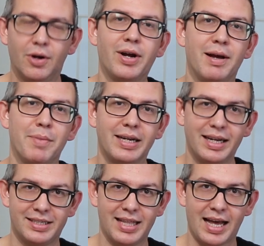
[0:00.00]
Okay, I'm going to
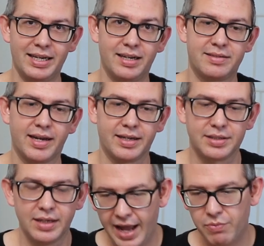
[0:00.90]
get to that in a second.
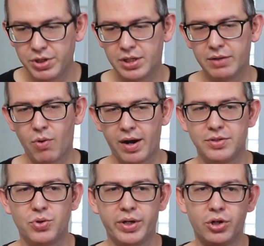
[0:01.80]
I originally
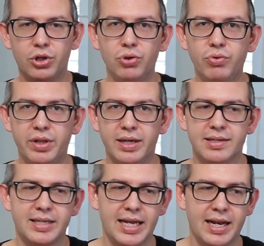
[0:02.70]
wanted to include
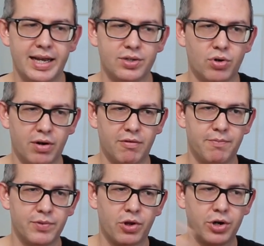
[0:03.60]
this in a sort
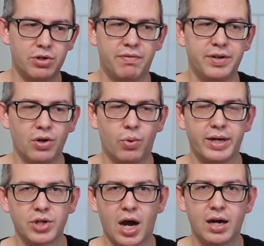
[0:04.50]
of larger video where
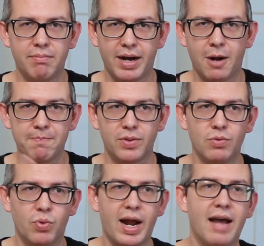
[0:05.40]
I talk about
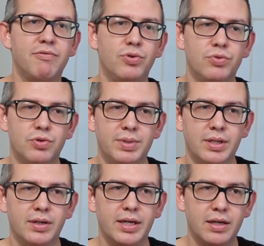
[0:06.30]
what I view to
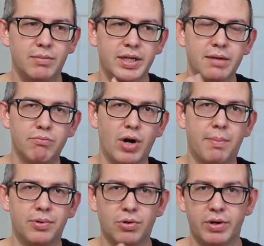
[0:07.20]
be
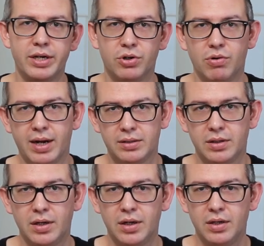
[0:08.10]
improper or
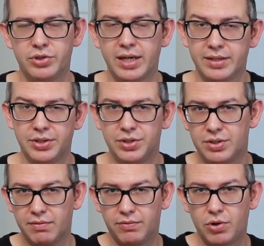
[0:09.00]
incorrect
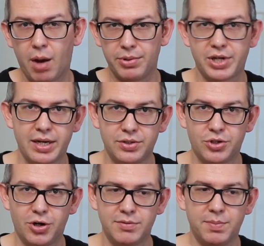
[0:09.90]
translations of common Chinese
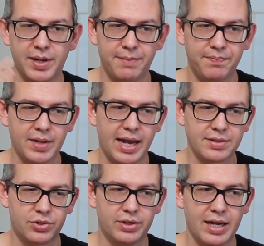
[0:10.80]
terms, but as
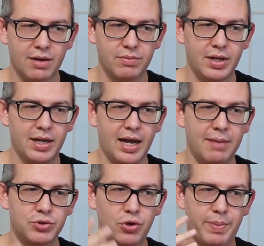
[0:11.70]
it turned out,
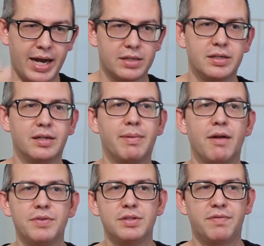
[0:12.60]
I'm so passionate
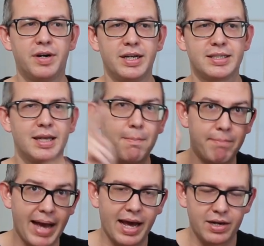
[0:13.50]
about these various
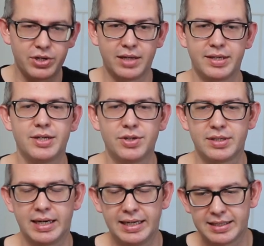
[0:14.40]
bad translations
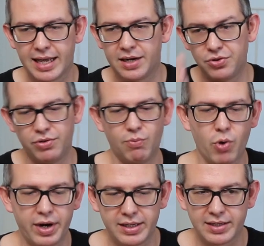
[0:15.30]
that I decided to do them
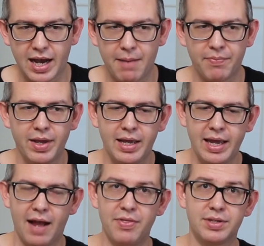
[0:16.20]
one at a time.
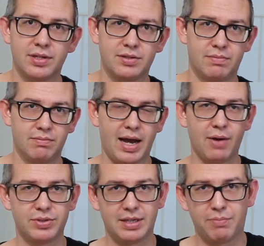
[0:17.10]
And this is, I
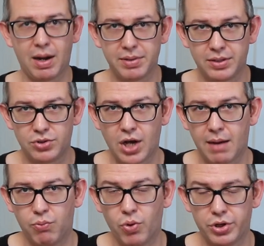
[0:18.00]
would say, probably
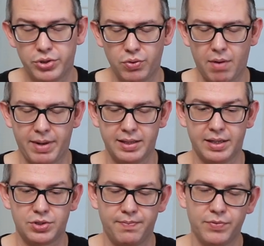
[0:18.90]
top 1 or 2 on my
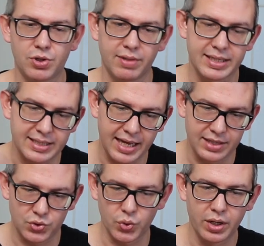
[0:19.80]
list. So let's get
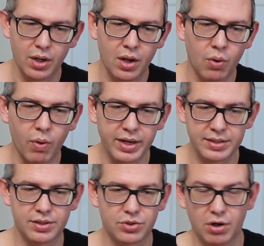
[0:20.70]
into it. What
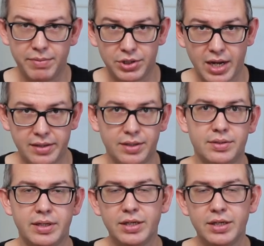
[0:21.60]
is the term in Chinese?